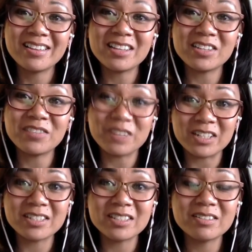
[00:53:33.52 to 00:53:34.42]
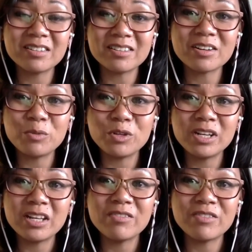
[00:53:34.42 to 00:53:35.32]
difference?
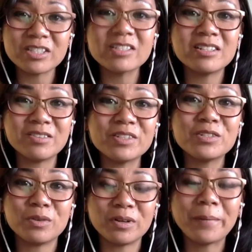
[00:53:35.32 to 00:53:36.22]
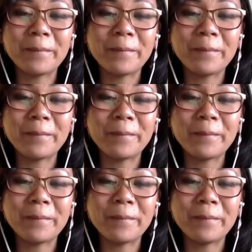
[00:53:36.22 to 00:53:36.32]
Community versus individual.